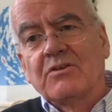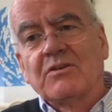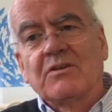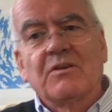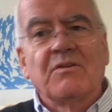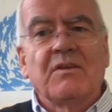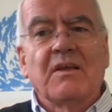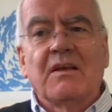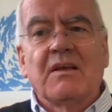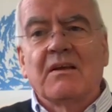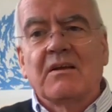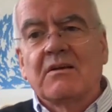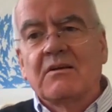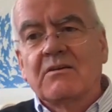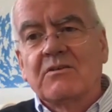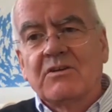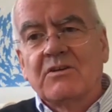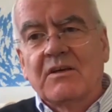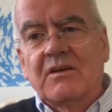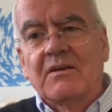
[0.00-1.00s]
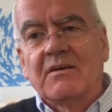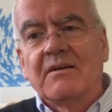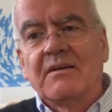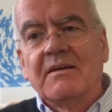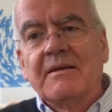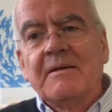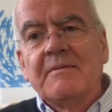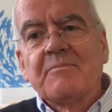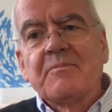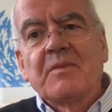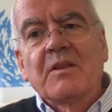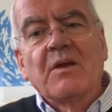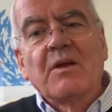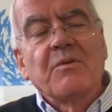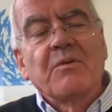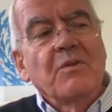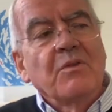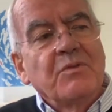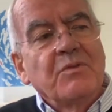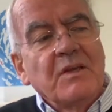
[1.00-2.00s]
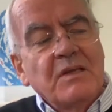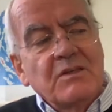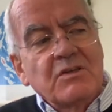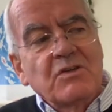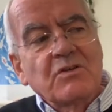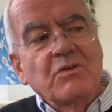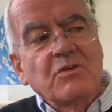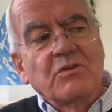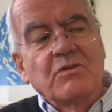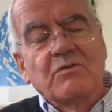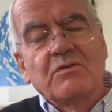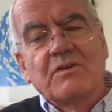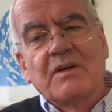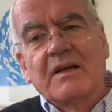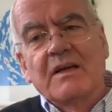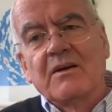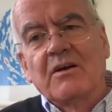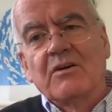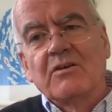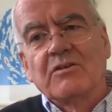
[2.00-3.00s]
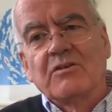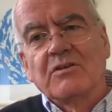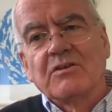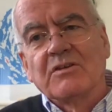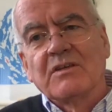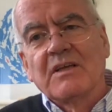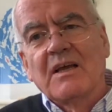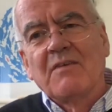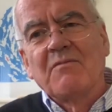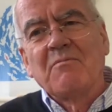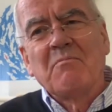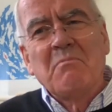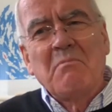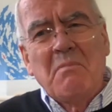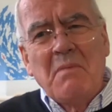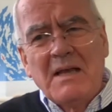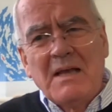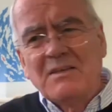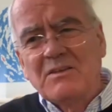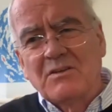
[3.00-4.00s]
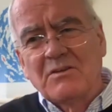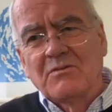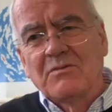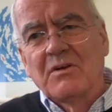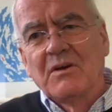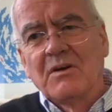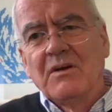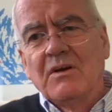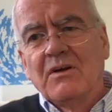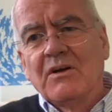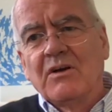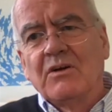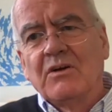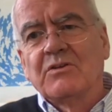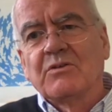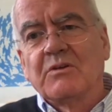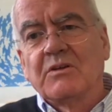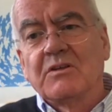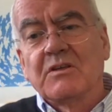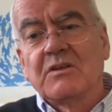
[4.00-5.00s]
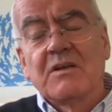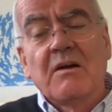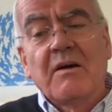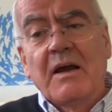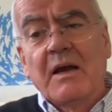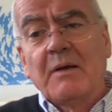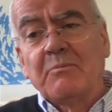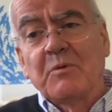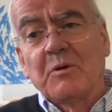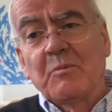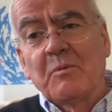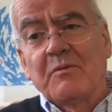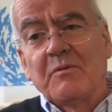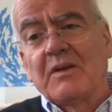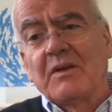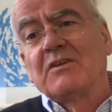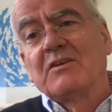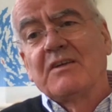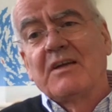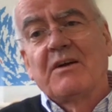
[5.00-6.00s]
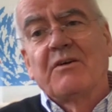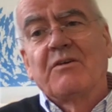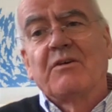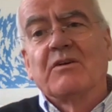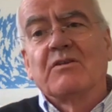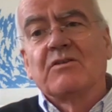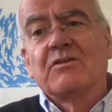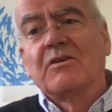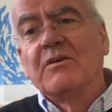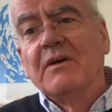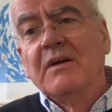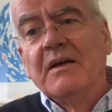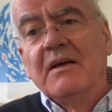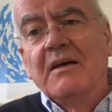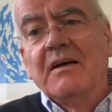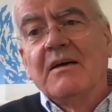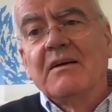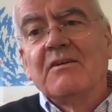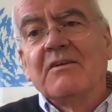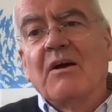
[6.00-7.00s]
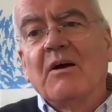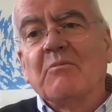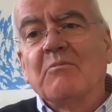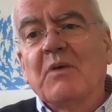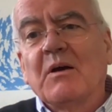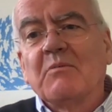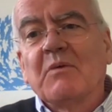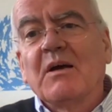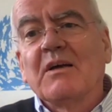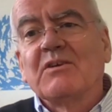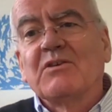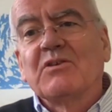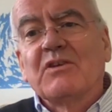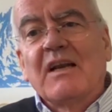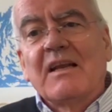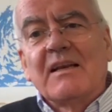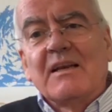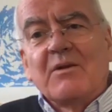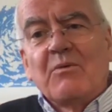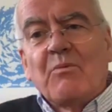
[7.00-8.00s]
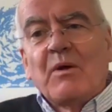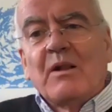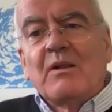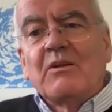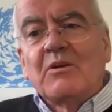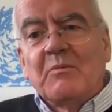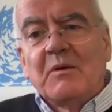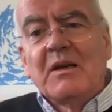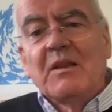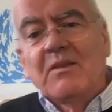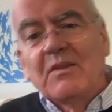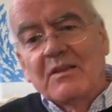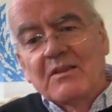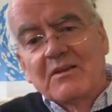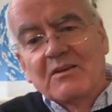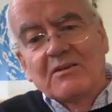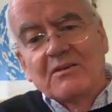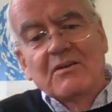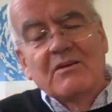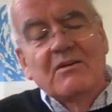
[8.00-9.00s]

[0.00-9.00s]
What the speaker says: synthetic chicken. Now, these sorts of technologies have massive consequences. Now, I happen to be a vegetarian, so I slightly welcome anything that